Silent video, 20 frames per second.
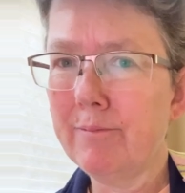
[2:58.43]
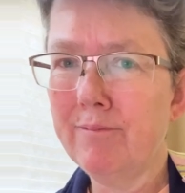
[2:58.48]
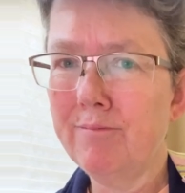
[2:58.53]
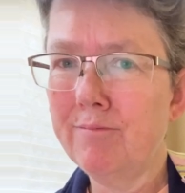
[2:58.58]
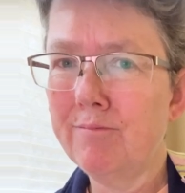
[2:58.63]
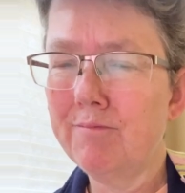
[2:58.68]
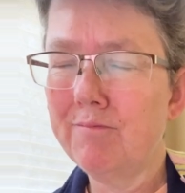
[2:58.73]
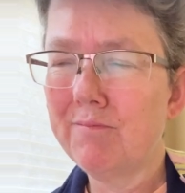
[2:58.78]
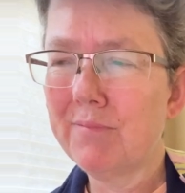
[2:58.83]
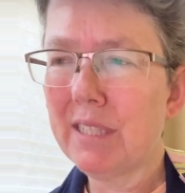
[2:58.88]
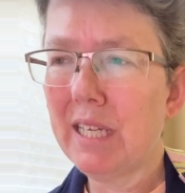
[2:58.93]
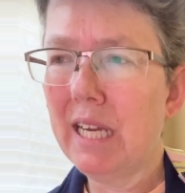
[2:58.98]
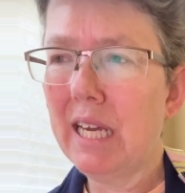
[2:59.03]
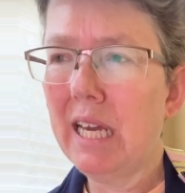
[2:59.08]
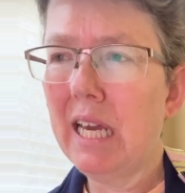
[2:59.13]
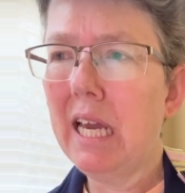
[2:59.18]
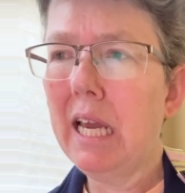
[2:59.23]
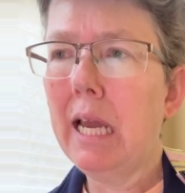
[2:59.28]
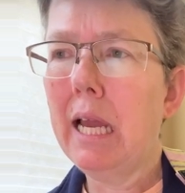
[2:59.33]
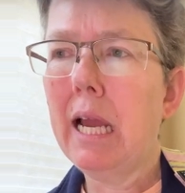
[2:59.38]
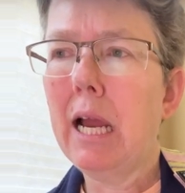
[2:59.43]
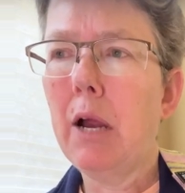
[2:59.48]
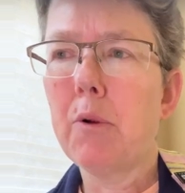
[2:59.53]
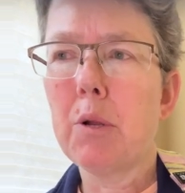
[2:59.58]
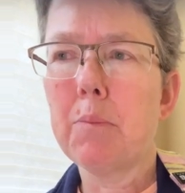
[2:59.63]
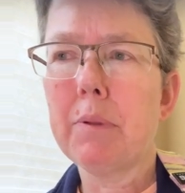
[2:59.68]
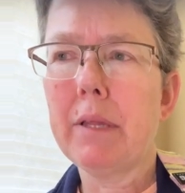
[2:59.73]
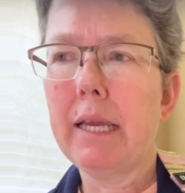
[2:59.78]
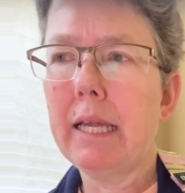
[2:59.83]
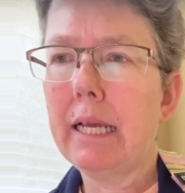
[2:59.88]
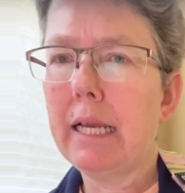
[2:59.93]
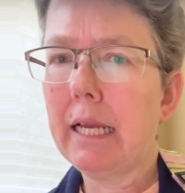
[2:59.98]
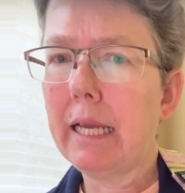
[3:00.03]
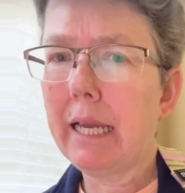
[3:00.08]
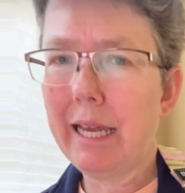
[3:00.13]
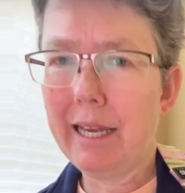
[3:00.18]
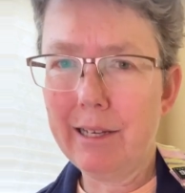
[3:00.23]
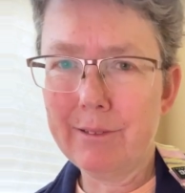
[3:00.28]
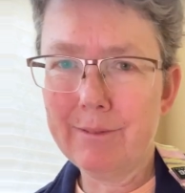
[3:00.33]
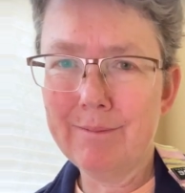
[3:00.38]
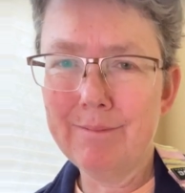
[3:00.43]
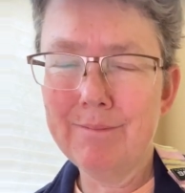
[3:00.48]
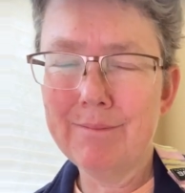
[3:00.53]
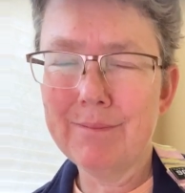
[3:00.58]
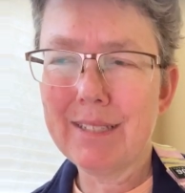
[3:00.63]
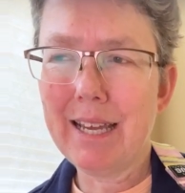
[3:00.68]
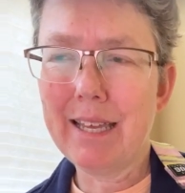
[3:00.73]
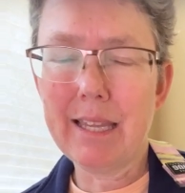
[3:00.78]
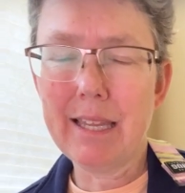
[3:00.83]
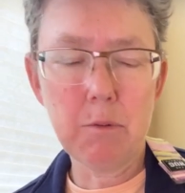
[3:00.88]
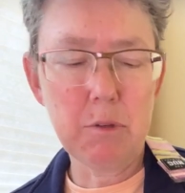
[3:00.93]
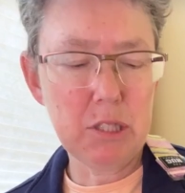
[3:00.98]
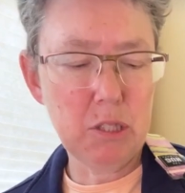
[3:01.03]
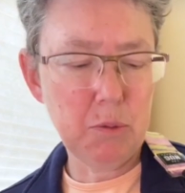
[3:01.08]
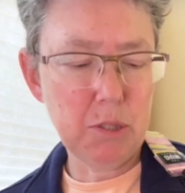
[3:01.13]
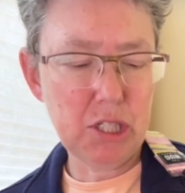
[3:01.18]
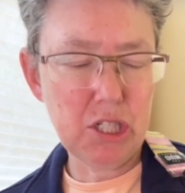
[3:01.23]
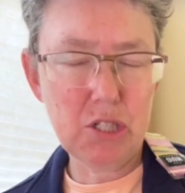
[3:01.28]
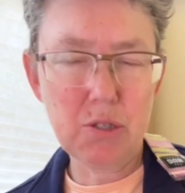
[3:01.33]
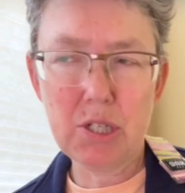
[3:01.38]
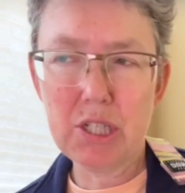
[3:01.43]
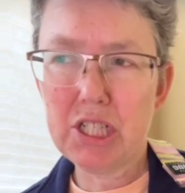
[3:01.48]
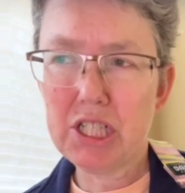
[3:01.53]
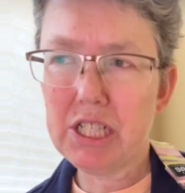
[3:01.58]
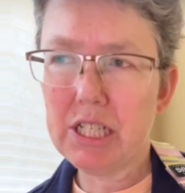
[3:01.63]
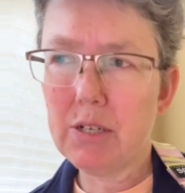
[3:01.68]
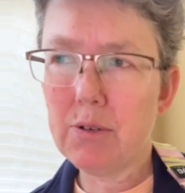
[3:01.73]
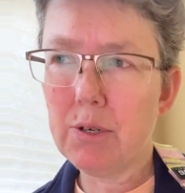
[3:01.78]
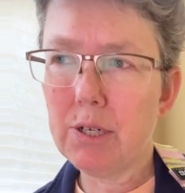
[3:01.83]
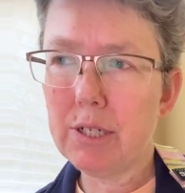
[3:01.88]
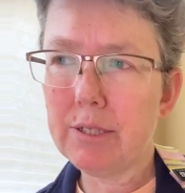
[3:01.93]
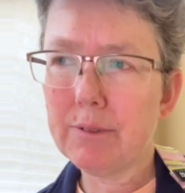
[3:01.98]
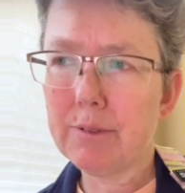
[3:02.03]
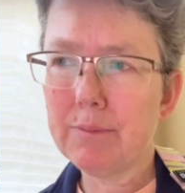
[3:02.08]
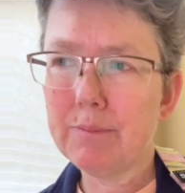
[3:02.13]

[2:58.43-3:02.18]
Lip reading: And we're going to play it again, and then we'd switch to our G chord.